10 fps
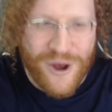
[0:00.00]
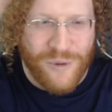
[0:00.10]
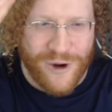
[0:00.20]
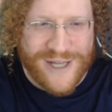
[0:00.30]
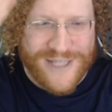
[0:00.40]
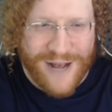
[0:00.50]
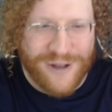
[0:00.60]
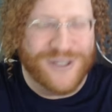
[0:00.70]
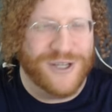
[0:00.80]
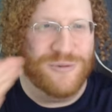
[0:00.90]
where it
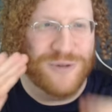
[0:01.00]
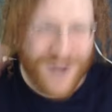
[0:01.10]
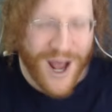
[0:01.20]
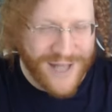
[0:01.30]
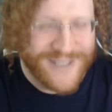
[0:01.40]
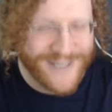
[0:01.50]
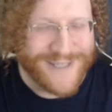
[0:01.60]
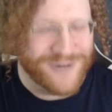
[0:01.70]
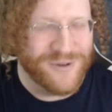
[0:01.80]
tells you not to do